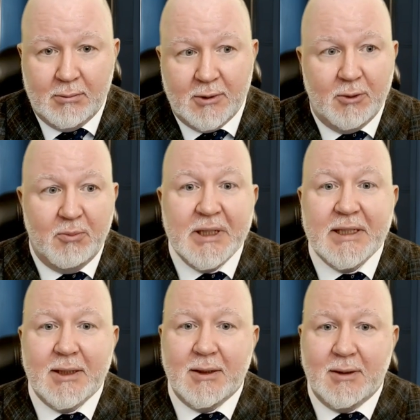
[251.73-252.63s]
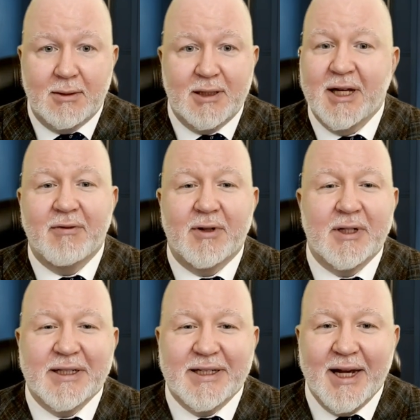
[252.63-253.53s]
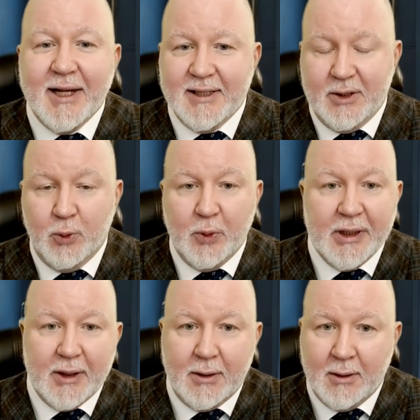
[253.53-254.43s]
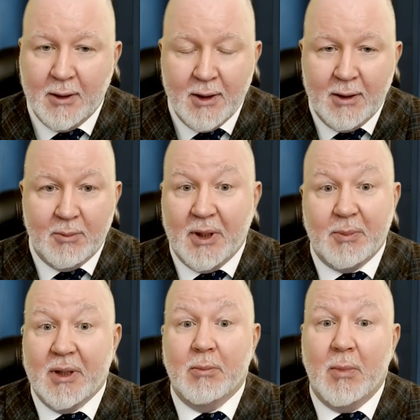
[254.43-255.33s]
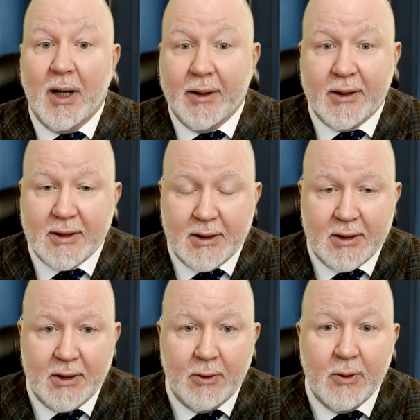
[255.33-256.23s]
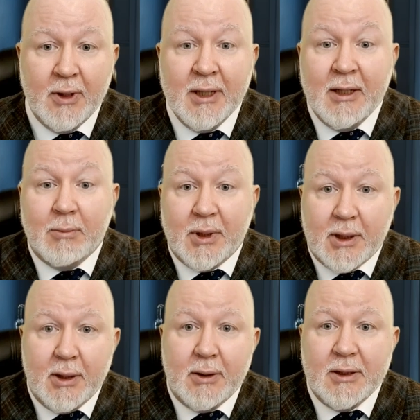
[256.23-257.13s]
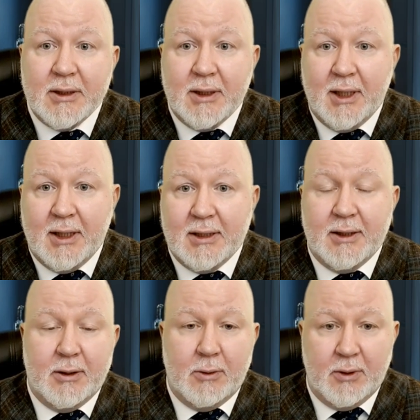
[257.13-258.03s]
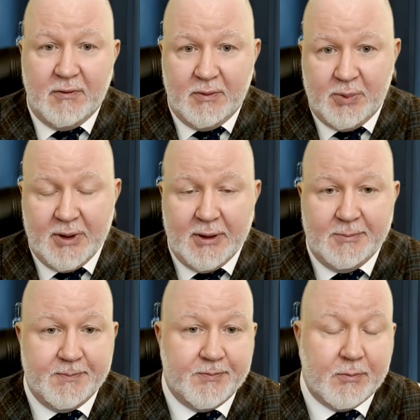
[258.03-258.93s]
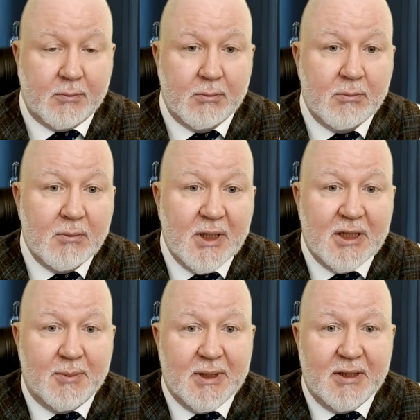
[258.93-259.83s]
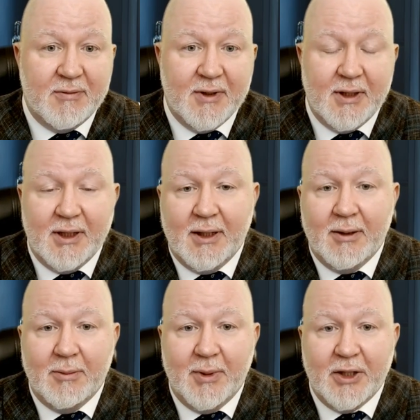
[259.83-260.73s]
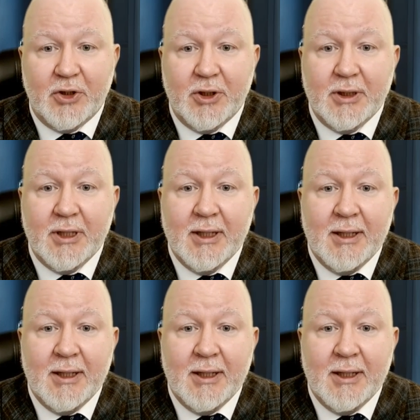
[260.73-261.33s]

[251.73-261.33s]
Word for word: So, missed several days, a week, maybe a month or so, because as the Court of Appeal specifically mentioned,